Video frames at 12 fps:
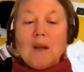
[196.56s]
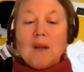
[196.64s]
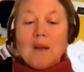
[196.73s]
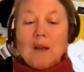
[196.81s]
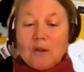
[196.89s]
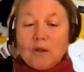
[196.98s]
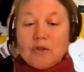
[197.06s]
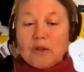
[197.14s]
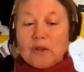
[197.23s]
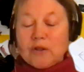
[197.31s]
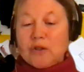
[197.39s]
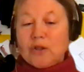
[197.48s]
In
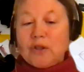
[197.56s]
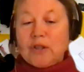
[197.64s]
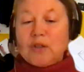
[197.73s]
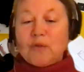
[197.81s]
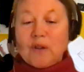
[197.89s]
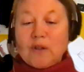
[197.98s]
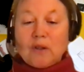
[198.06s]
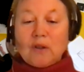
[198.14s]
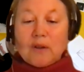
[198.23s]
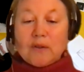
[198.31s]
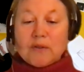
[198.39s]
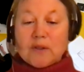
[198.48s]
contrast, Judy's
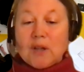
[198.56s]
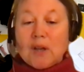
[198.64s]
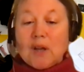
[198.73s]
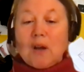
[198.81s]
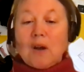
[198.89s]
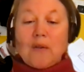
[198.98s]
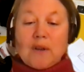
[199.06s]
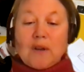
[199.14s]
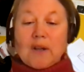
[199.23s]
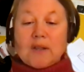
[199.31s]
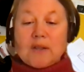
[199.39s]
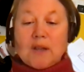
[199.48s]
photographs of the
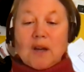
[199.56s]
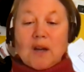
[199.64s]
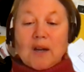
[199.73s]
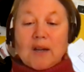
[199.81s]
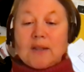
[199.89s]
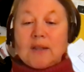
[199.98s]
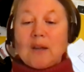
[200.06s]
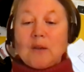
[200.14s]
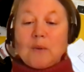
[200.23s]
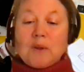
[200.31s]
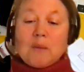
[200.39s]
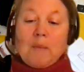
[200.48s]
night sky, together
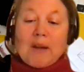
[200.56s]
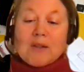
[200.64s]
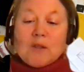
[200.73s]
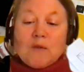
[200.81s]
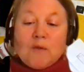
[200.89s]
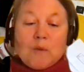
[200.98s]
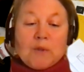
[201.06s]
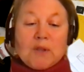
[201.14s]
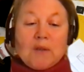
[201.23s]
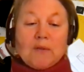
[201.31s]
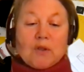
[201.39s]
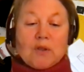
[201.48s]
with the massive
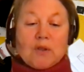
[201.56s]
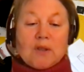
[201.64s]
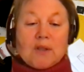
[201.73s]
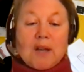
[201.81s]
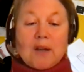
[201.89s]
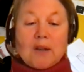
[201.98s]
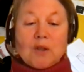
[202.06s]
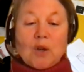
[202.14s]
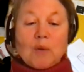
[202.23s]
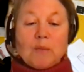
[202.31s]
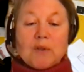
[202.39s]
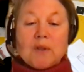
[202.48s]
observatories and
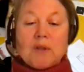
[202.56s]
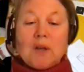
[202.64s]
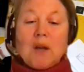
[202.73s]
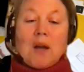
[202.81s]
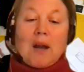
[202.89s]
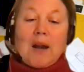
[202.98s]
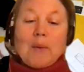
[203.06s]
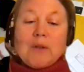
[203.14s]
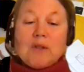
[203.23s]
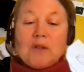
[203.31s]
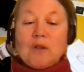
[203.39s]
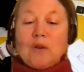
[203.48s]
telescopes, allow
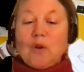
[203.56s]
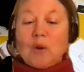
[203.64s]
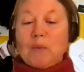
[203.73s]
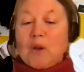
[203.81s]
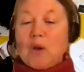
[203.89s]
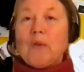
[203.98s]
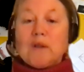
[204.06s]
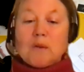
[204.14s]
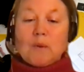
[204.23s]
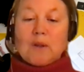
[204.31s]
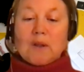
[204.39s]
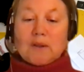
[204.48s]
us to look beyond
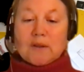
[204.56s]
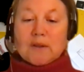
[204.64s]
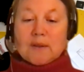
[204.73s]
this world.